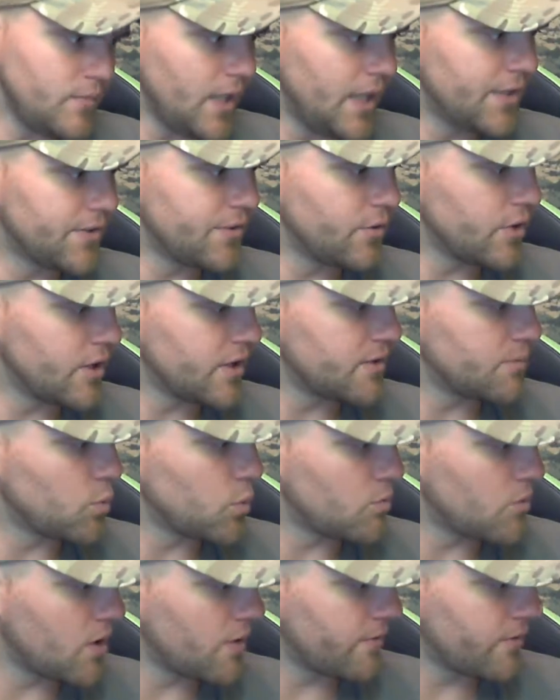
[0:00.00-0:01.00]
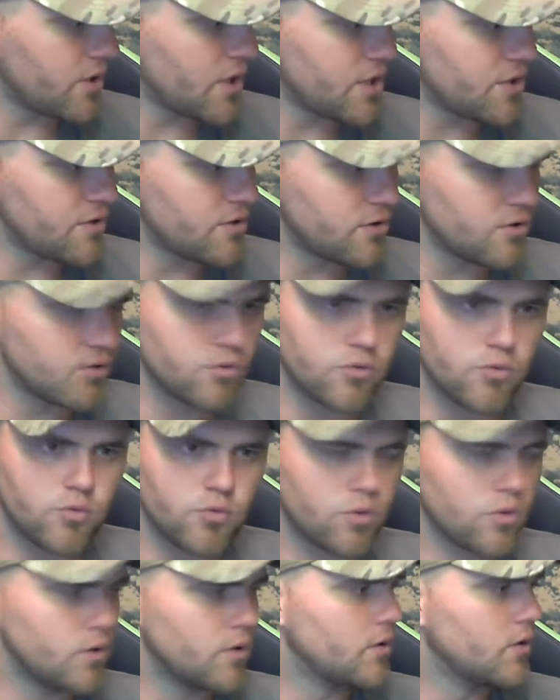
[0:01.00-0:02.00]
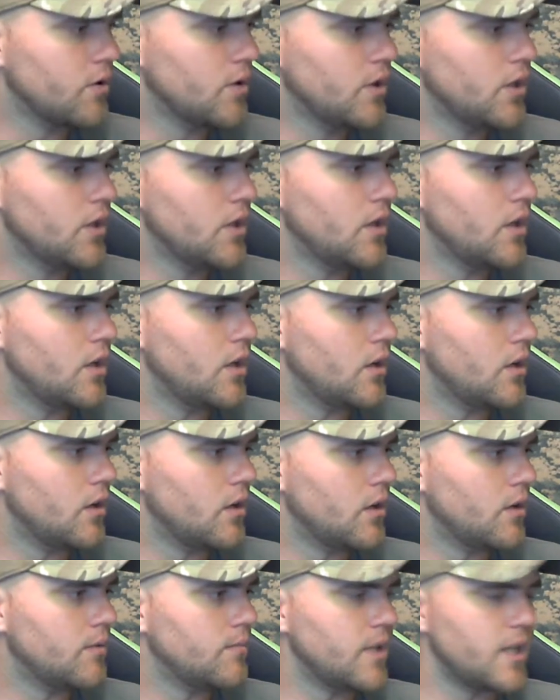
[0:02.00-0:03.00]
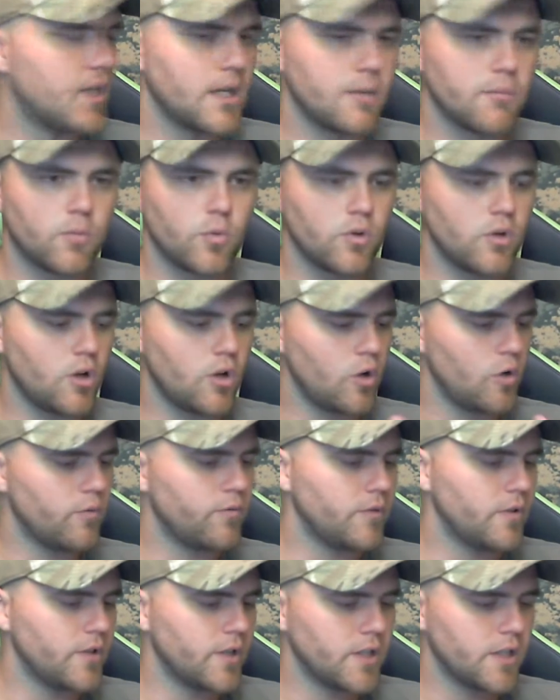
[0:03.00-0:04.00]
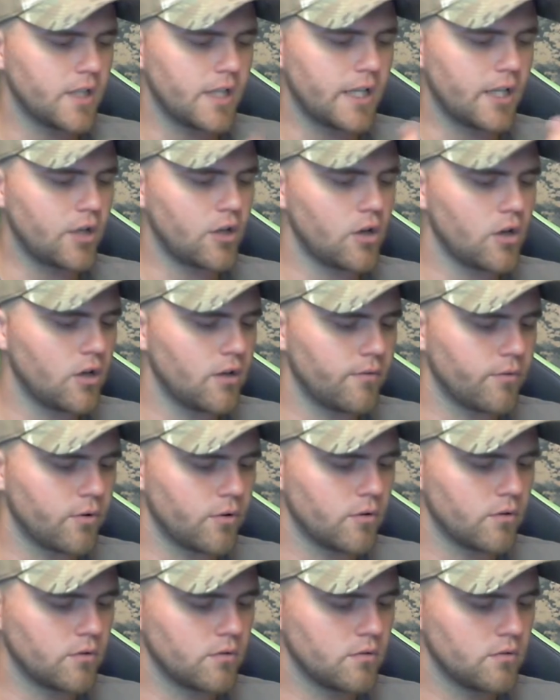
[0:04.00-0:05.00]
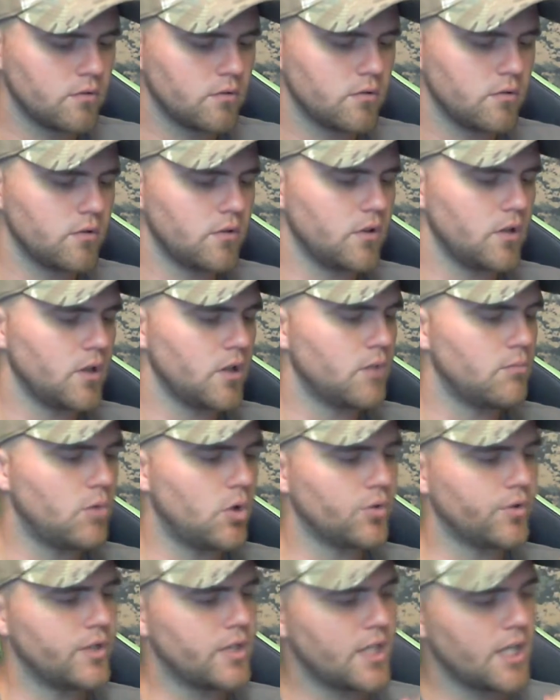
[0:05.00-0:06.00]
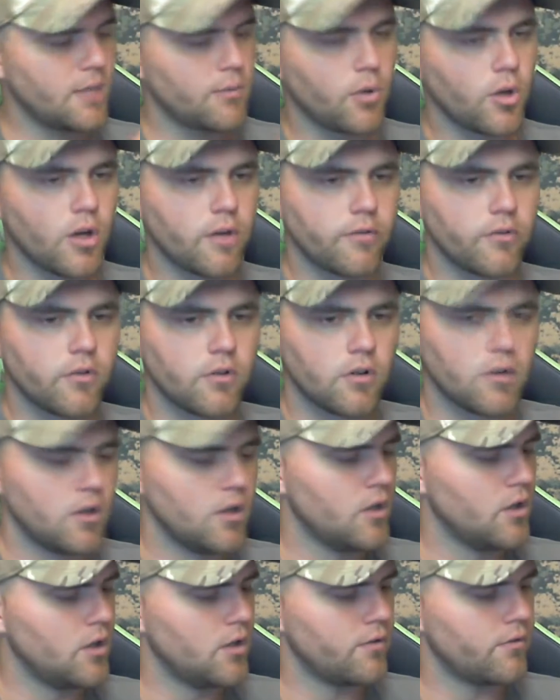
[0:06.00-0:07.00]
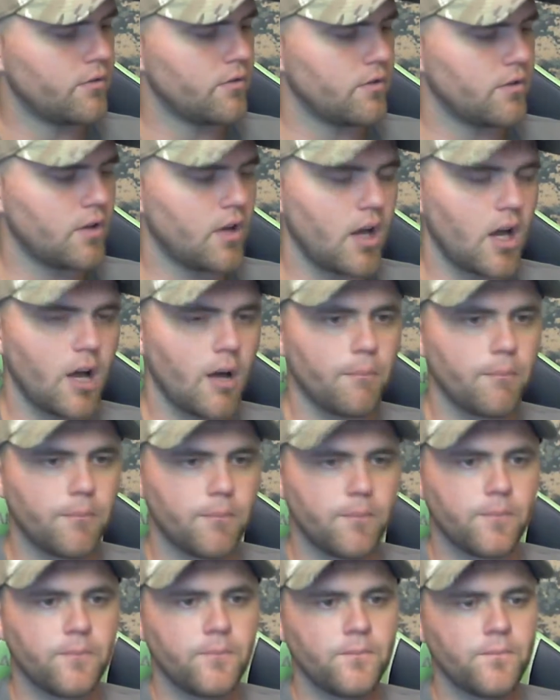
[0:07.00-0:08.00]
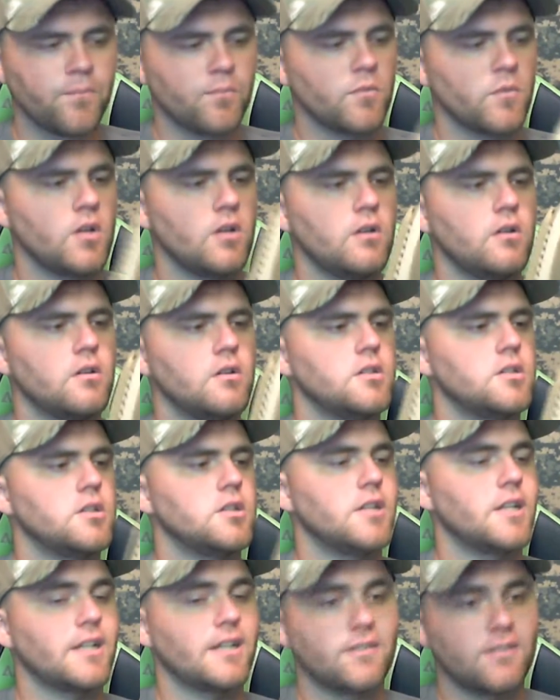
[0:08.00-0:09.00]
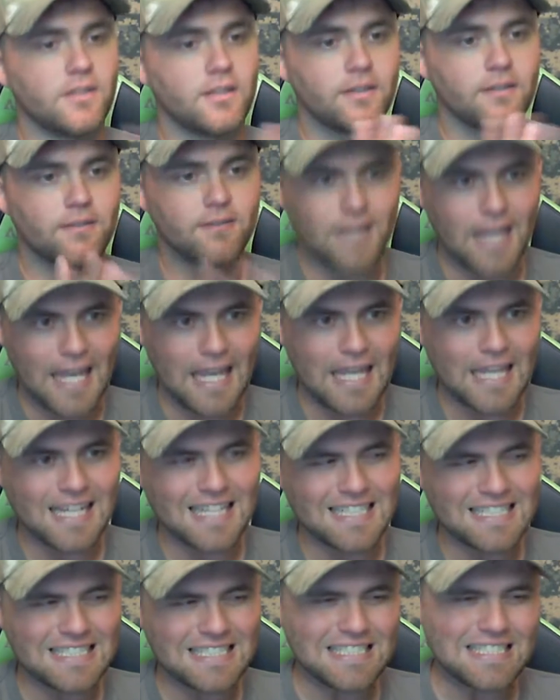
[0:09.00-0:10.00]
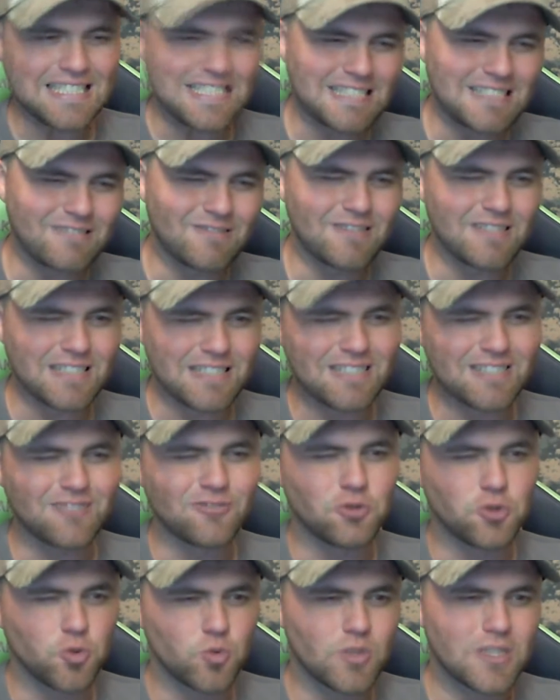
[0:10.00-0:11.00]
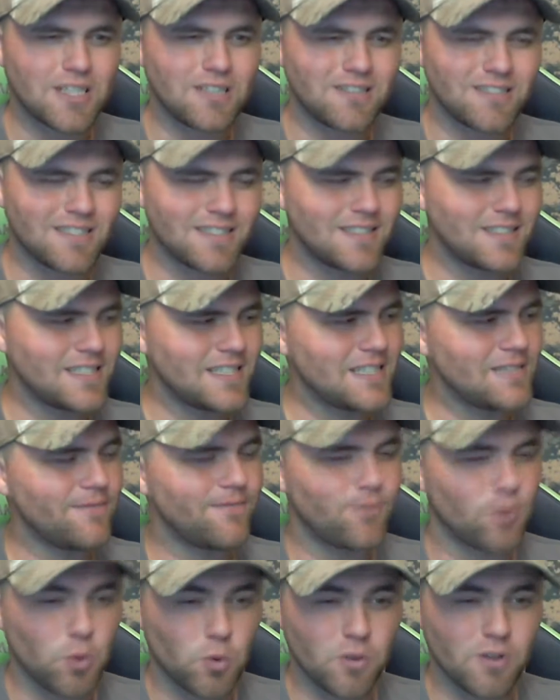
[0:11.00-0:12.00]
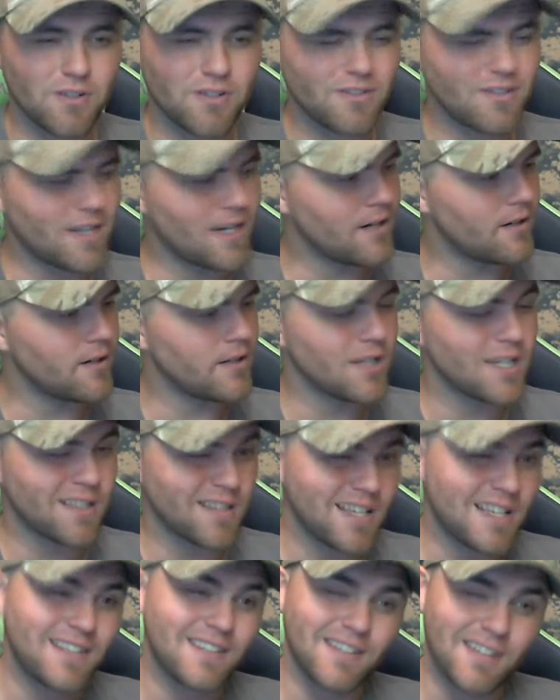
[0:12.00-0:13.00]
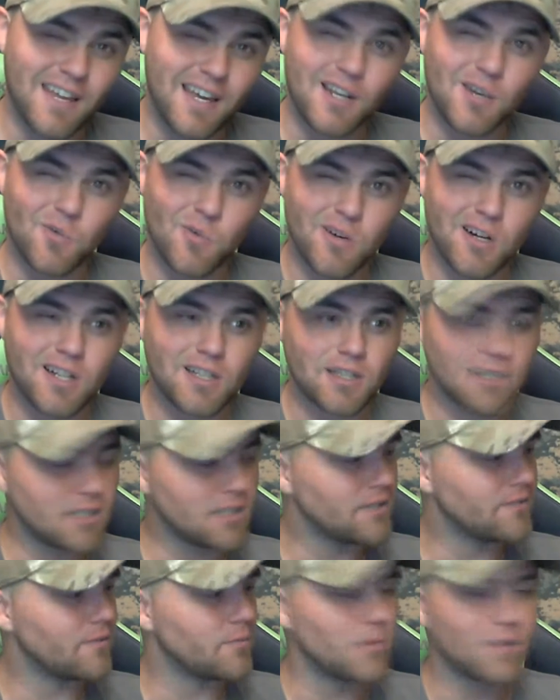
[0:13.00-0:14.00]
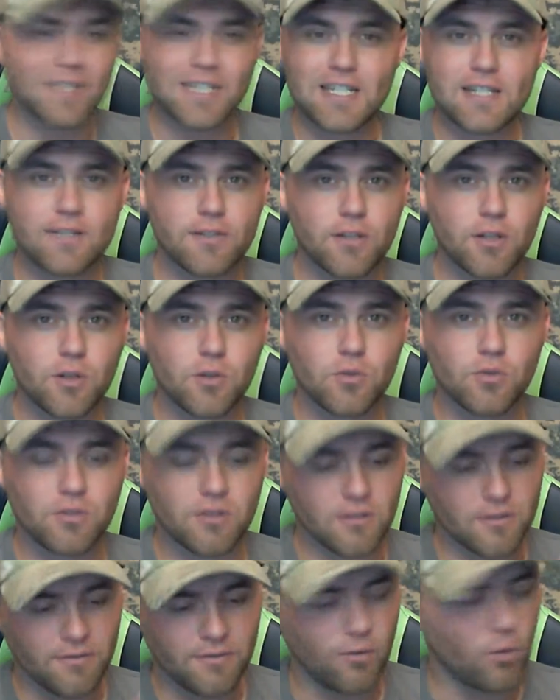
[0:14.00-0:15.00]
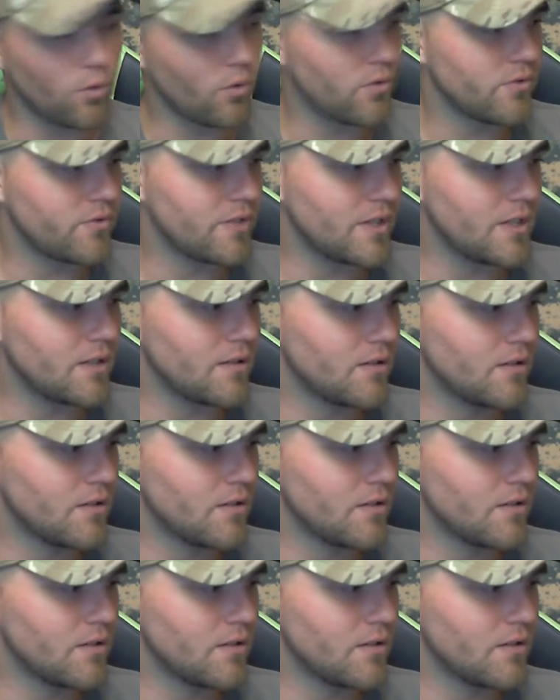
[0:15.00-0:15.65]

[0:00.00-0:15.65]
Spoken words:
still got some more modifications to do to it, and I'm going to hopefully get a cover, multi-cam cover for the top. Like I said, tan doesn't really go too well in the forest area, and that's kind of where I live. I'm on the East Coast in the foresty,